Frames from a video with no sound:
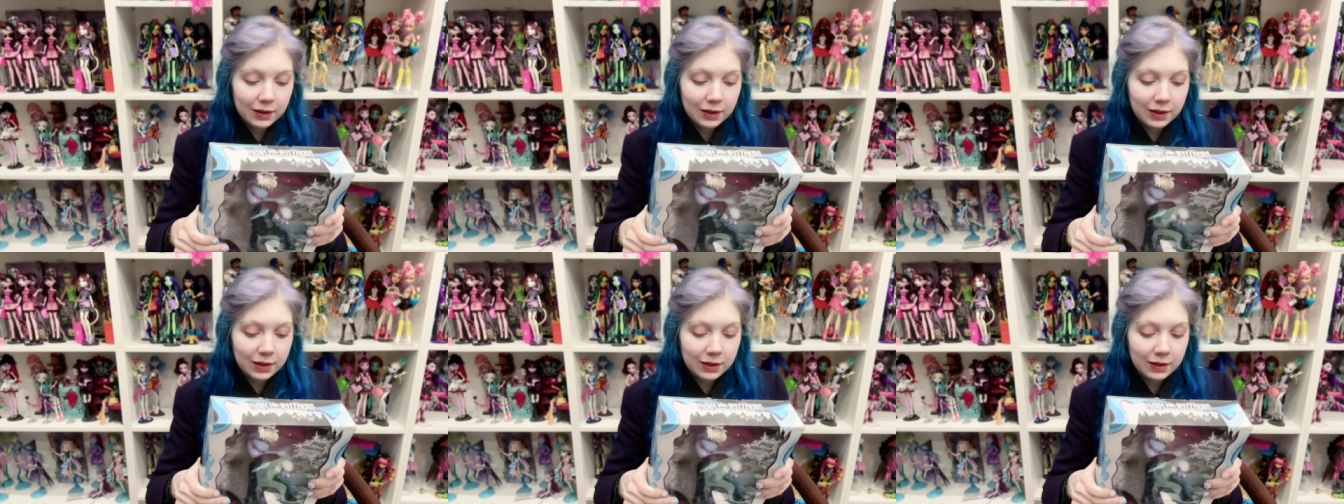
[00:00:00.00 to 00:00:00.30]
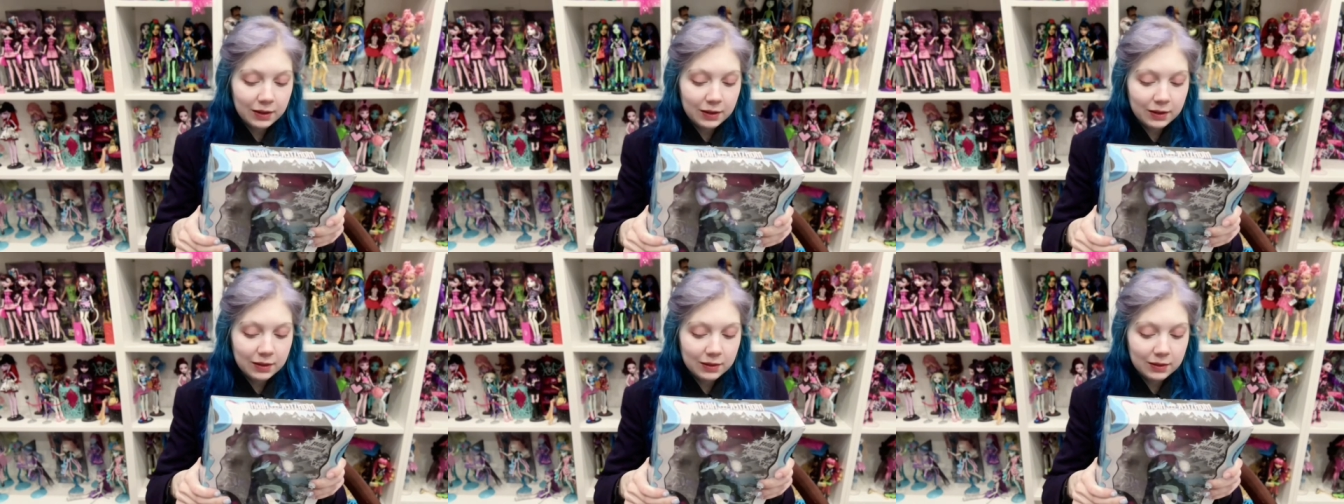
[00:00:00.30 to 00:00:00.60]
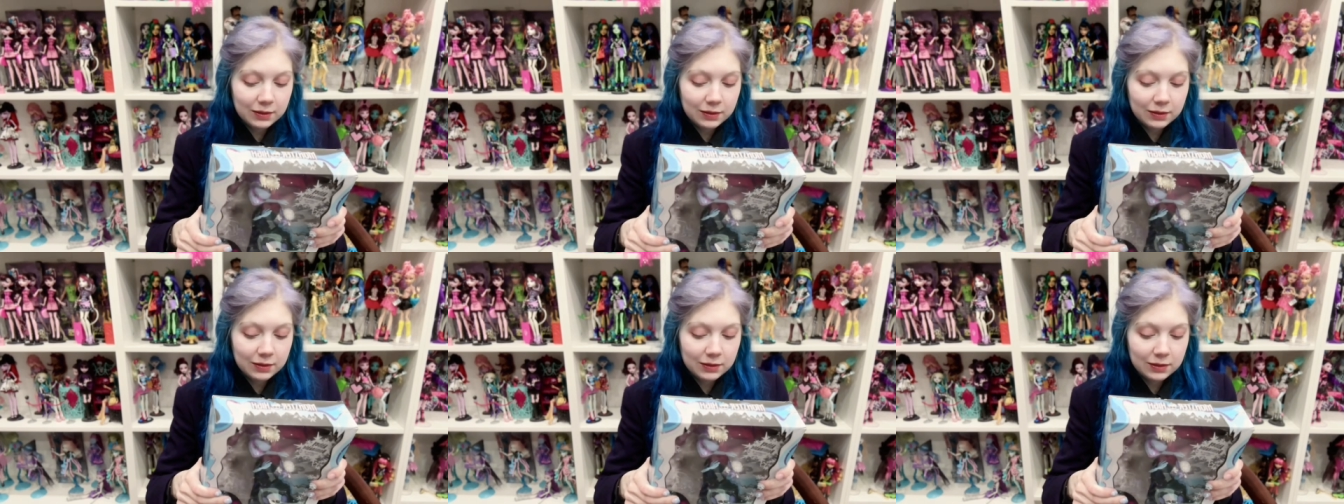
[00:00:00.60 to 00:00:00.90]

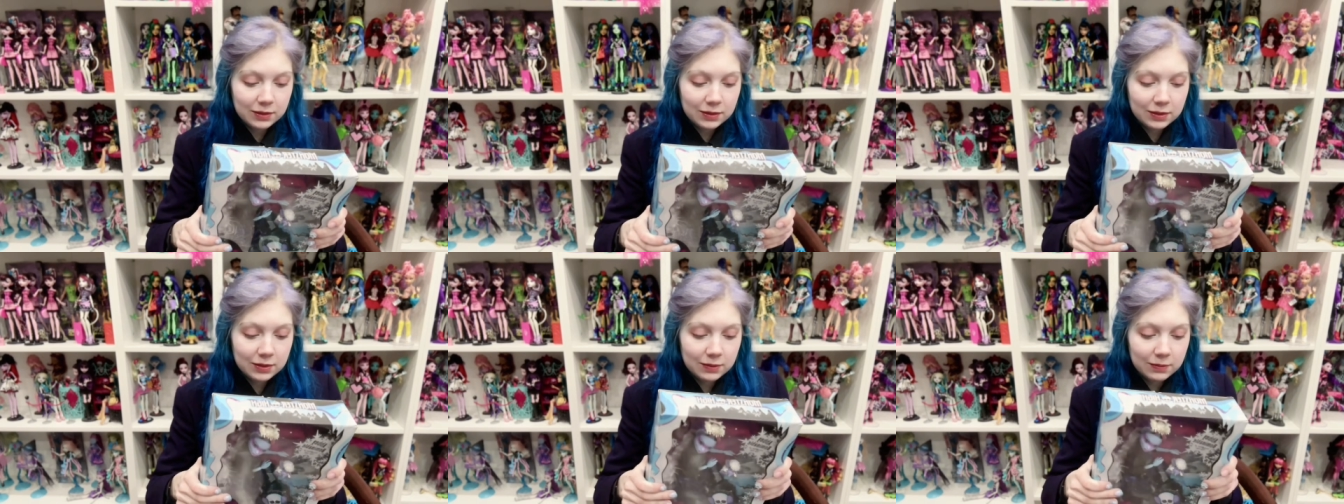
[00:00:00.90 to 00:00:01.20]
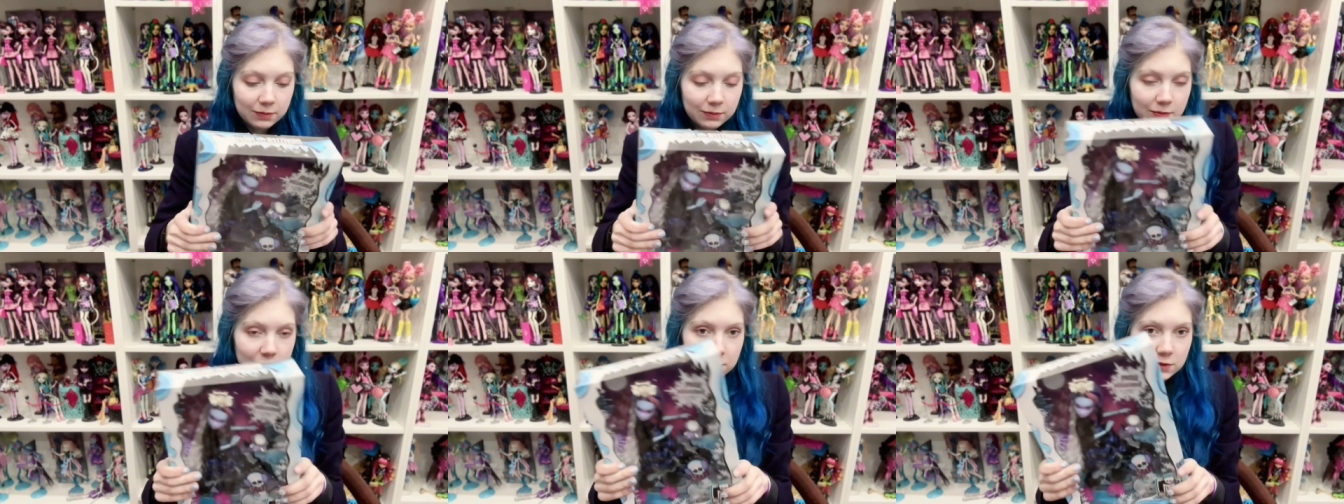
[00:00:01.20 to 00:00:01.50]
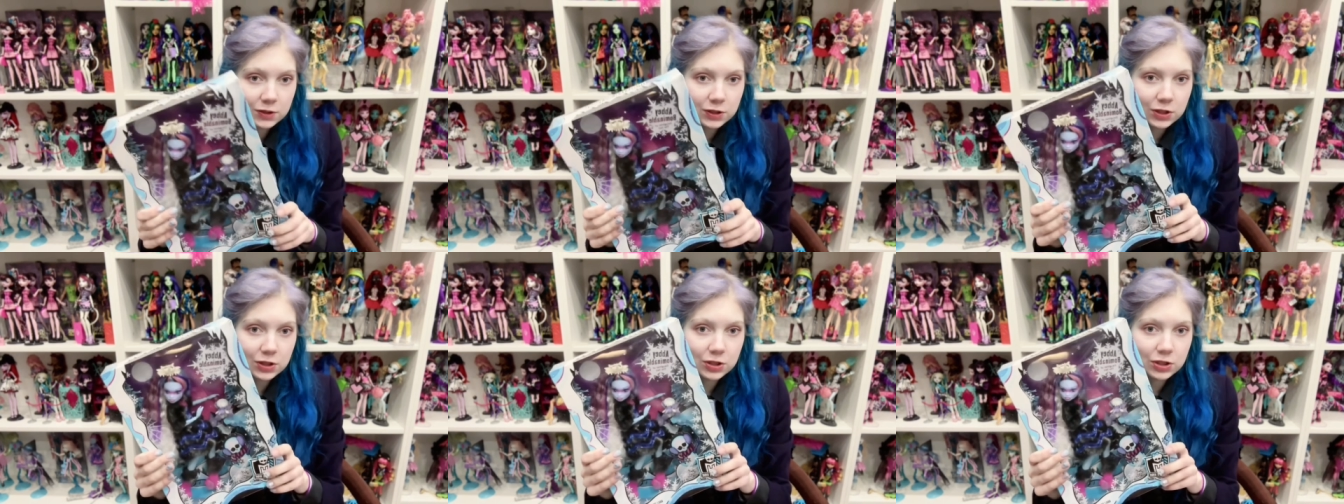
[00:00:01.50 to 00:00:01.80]
And
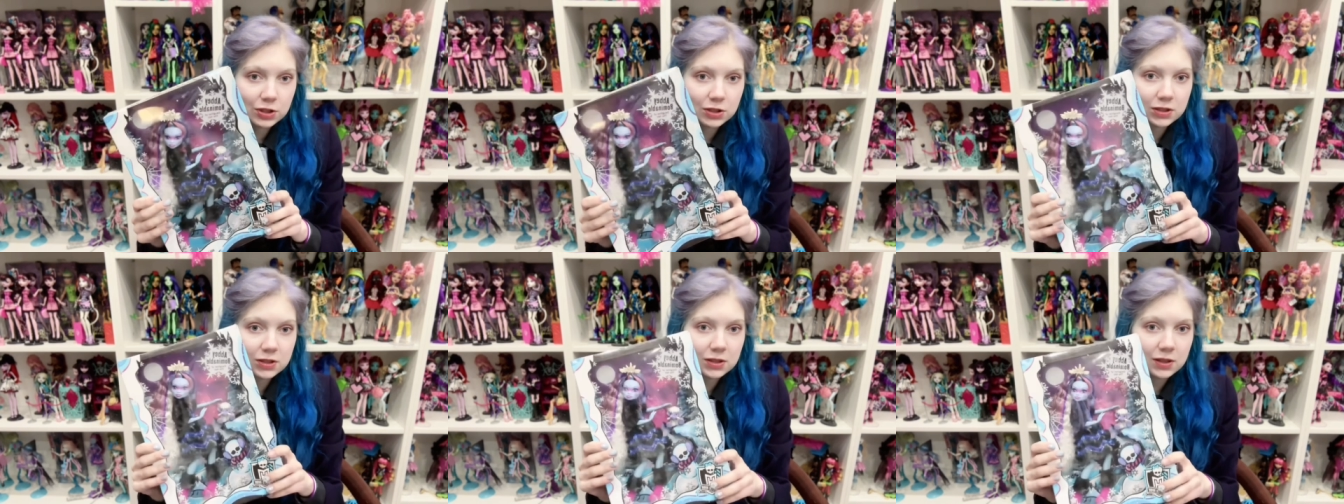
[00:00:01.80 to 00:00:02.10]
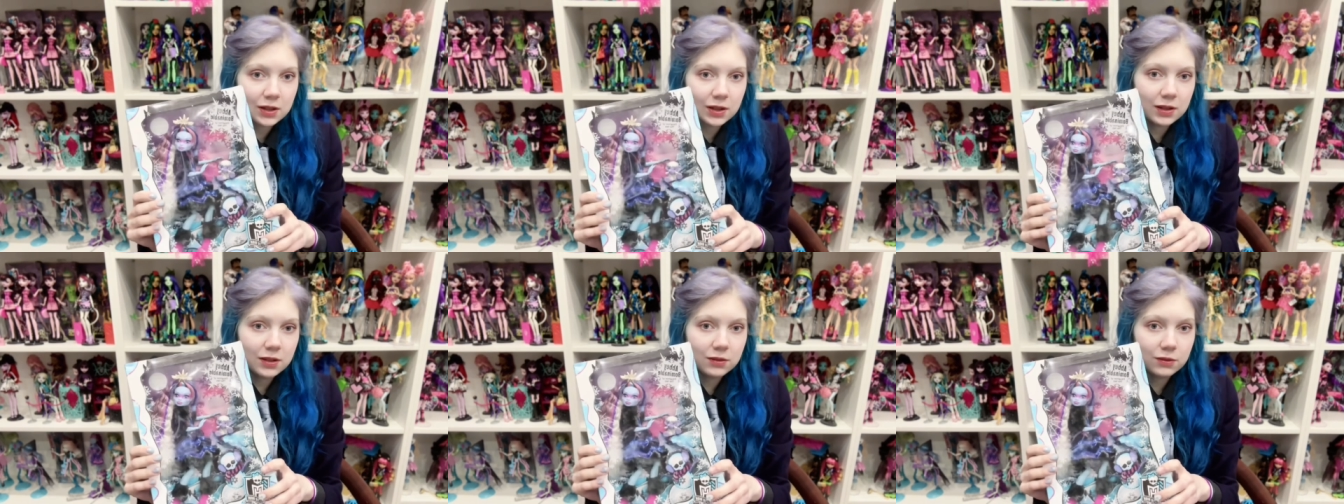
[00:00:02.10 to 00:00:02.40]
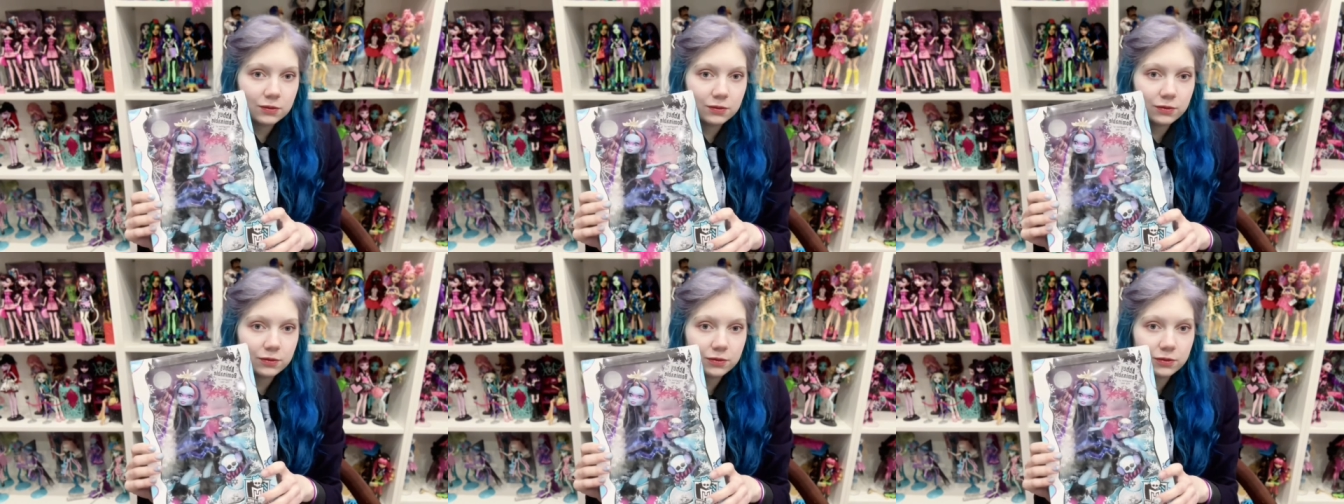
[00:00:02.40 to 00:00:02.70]
she just kind
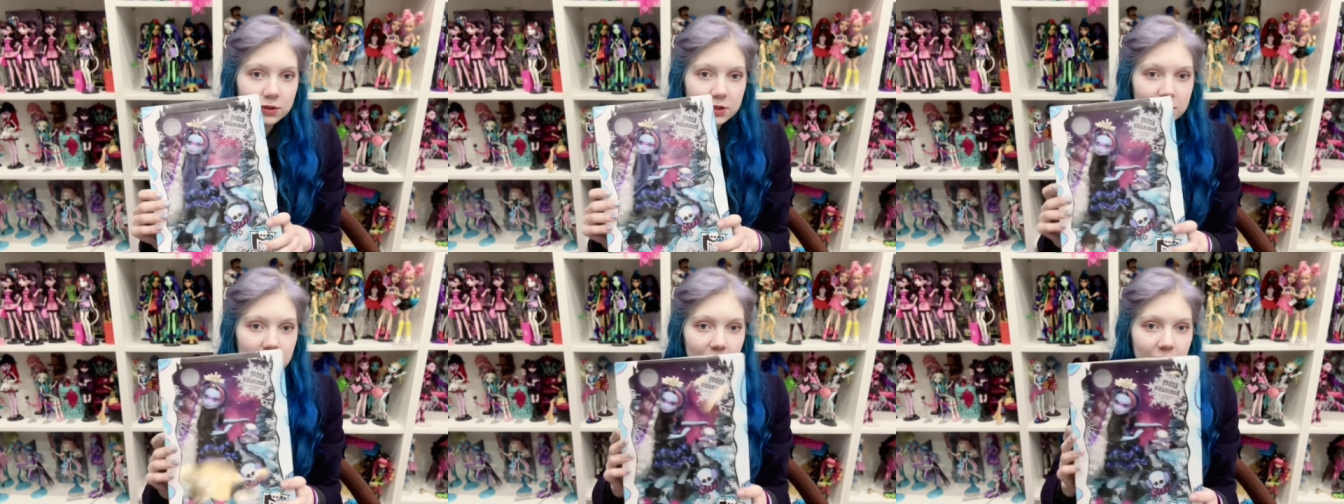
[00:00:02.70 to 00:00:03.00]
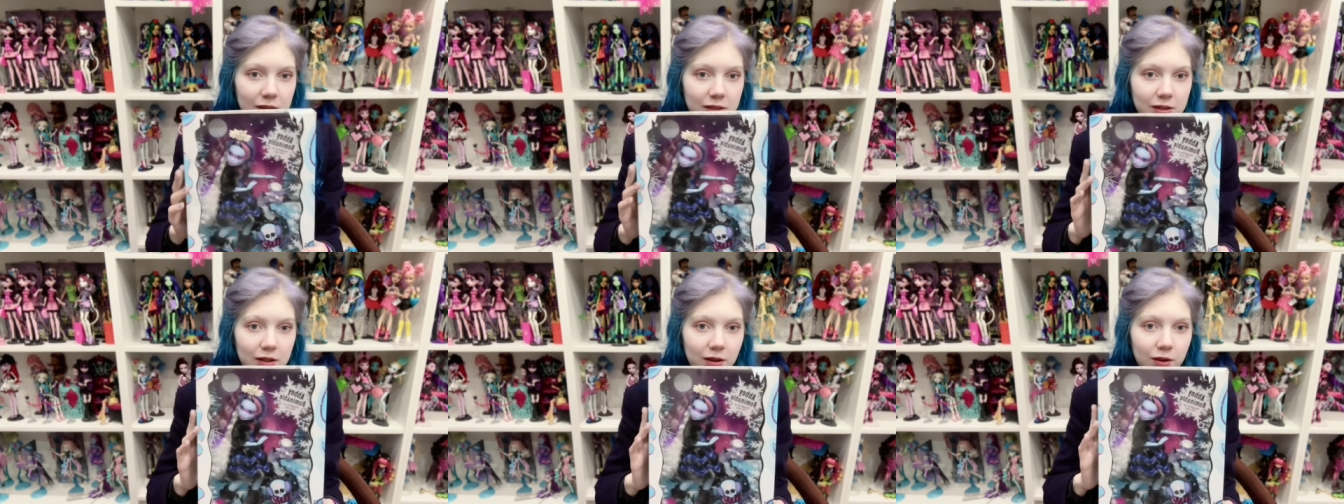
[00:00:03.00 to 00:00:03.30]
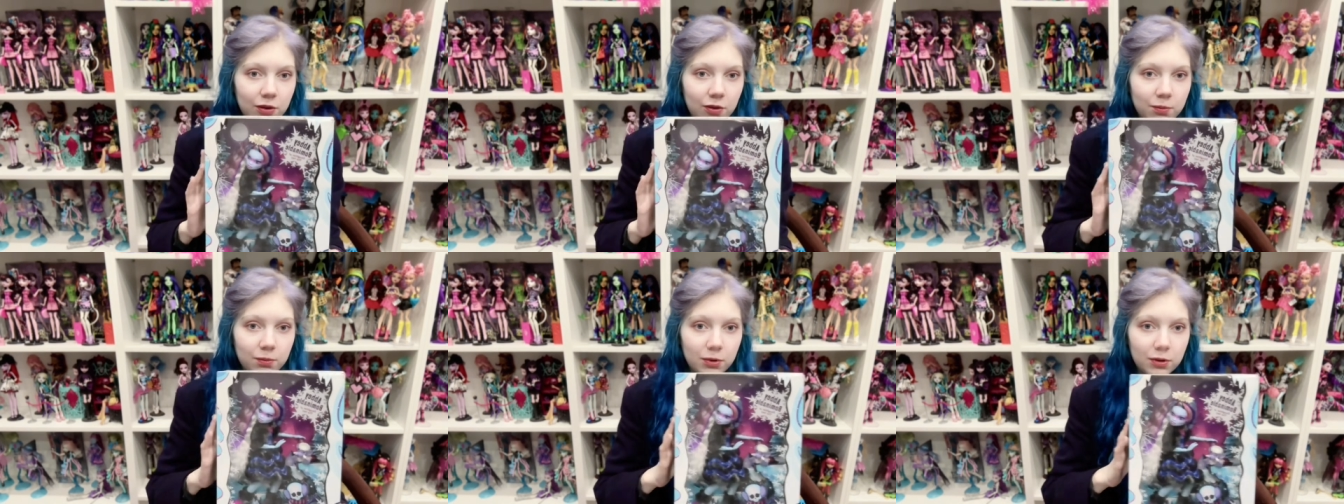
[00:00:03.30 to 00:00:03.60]
of stays in
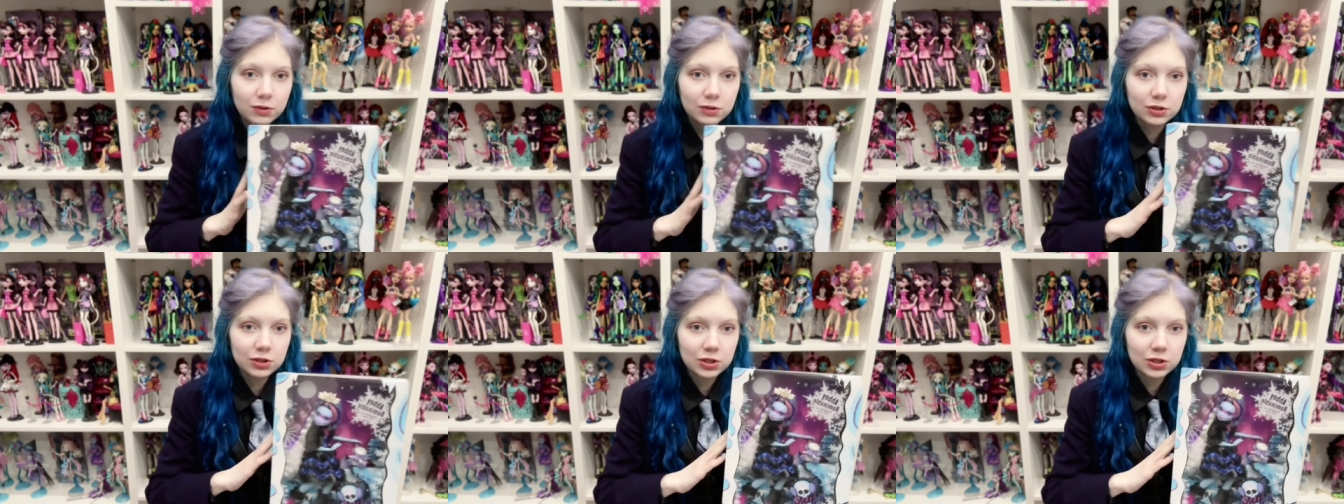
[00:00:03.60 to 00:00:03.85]
her box.